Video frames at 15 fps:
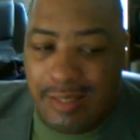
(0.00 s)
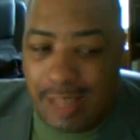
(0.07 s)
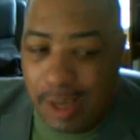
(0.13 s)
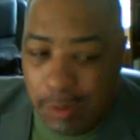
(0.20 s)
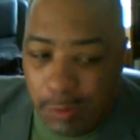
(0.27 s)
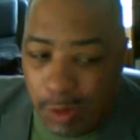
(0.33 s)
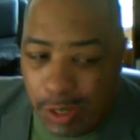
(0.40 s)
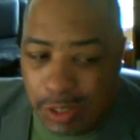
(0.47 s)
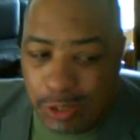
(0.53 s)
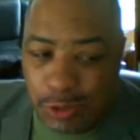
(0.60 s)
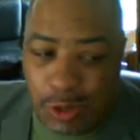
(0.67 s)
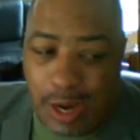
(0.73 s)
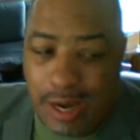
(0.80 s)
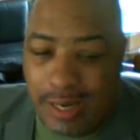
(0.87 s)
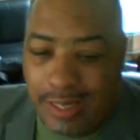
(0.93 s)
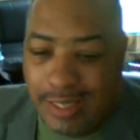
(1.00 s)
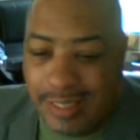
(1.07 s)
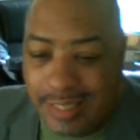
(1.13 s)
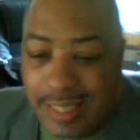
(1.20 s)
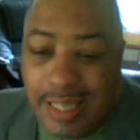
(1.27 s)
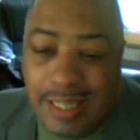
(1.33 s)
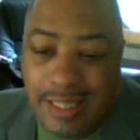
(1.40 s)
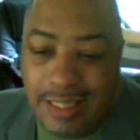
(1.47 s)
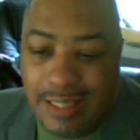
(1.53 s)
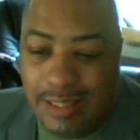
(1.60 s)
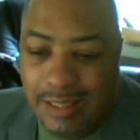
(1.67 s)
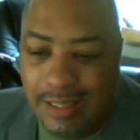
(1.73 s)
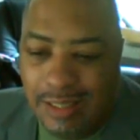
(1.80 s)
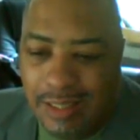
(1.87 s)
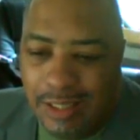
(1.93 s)
They weren't trying to cheat,
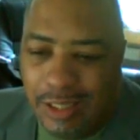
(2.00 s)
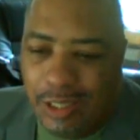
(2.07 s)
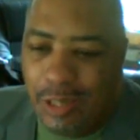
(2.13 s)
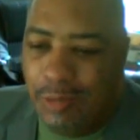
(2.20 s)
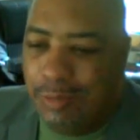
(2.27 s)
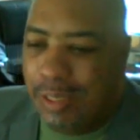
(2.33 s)
you know,